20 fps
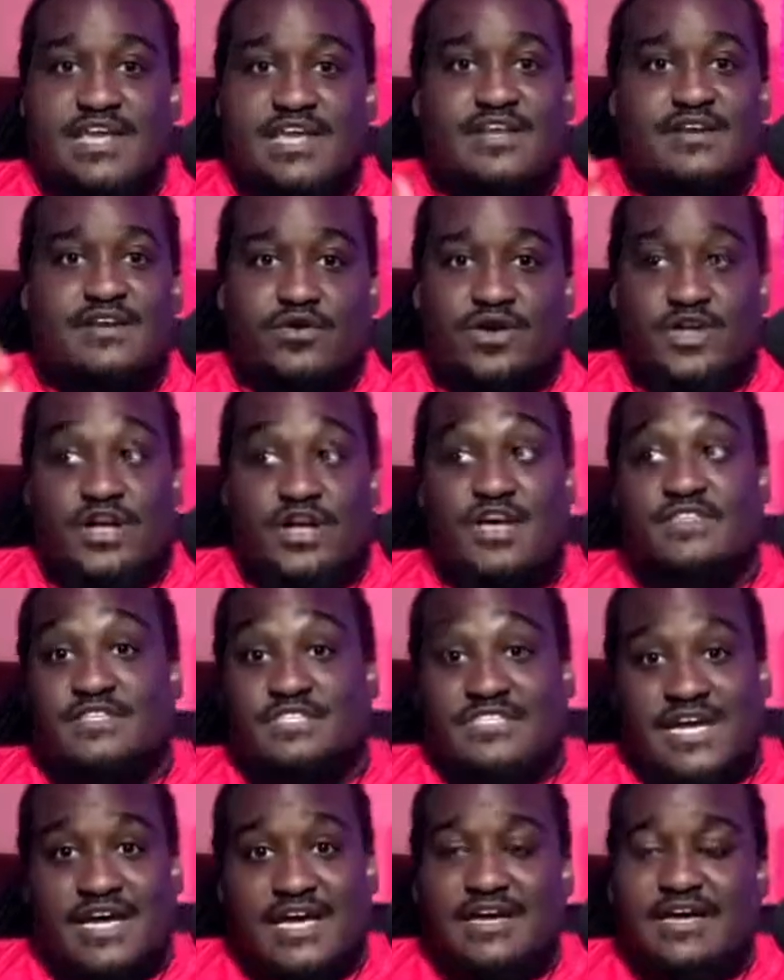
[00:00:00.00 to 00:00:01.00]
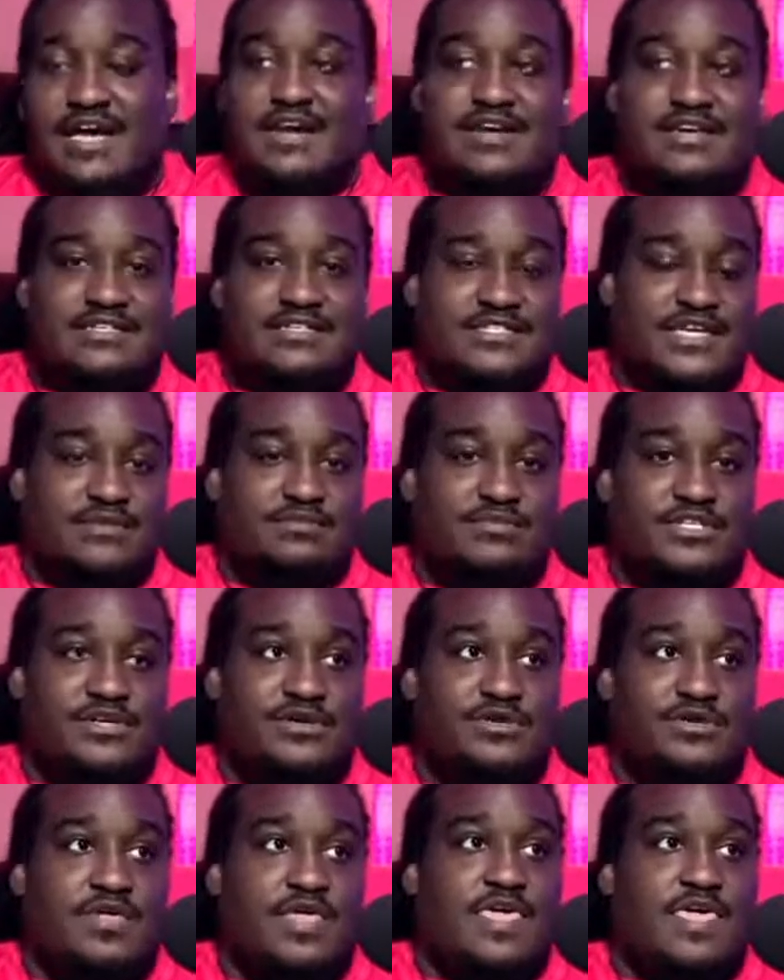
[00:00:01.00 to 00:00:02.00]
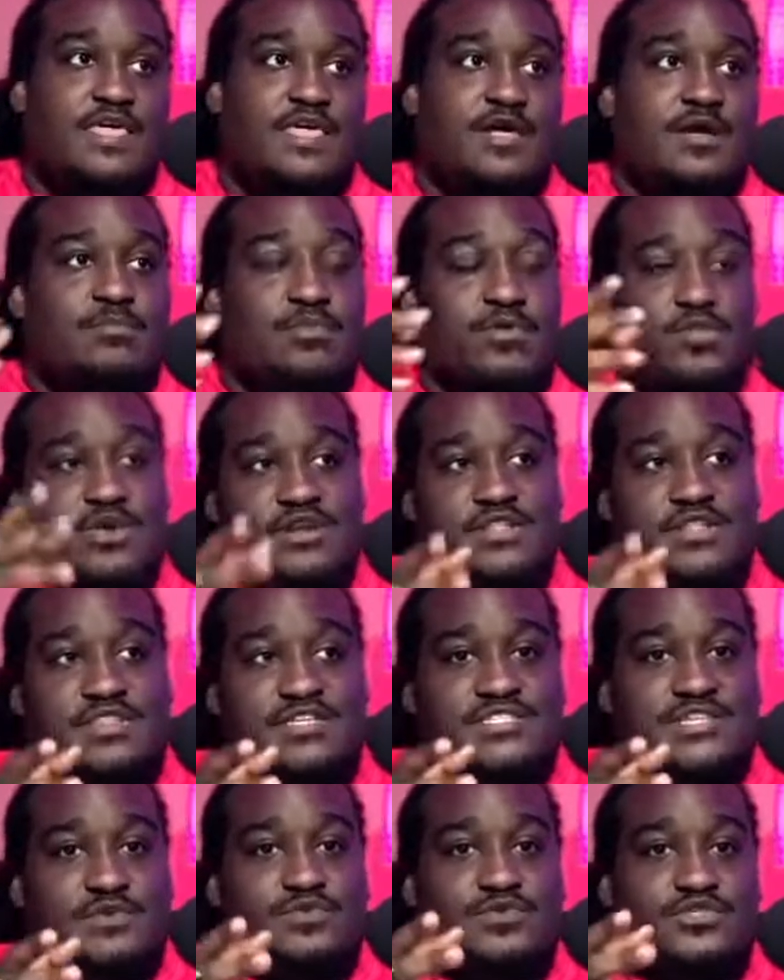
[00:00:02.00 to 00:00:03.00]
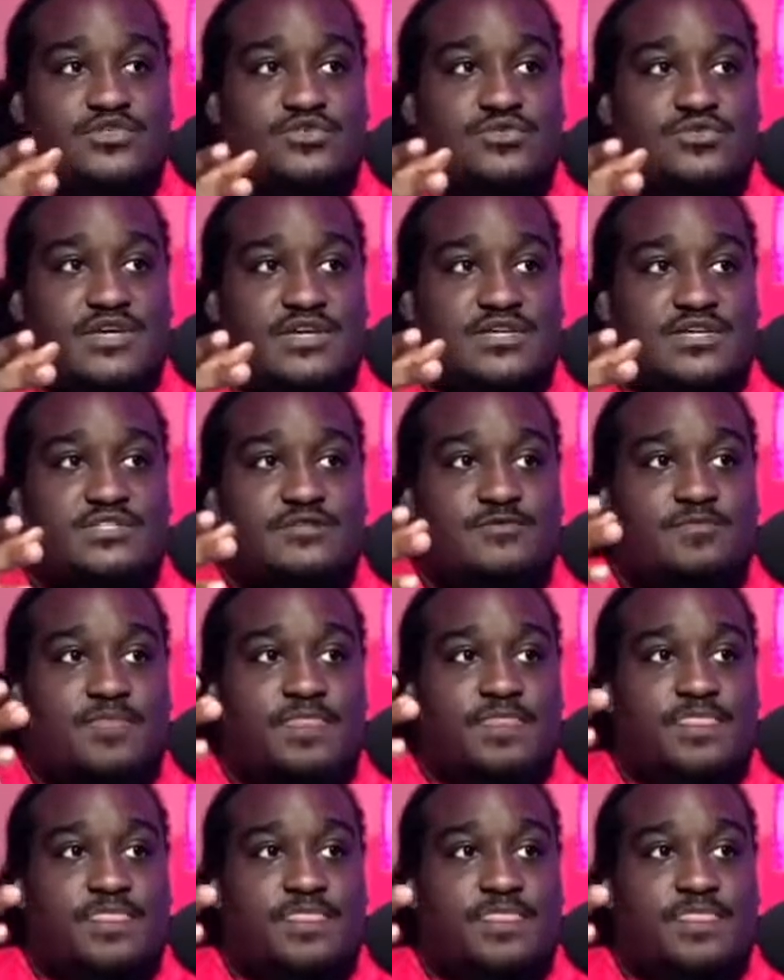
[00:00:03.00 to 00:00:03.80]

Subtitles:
And then on the other side, kind of the same deal. But one of the things they would do is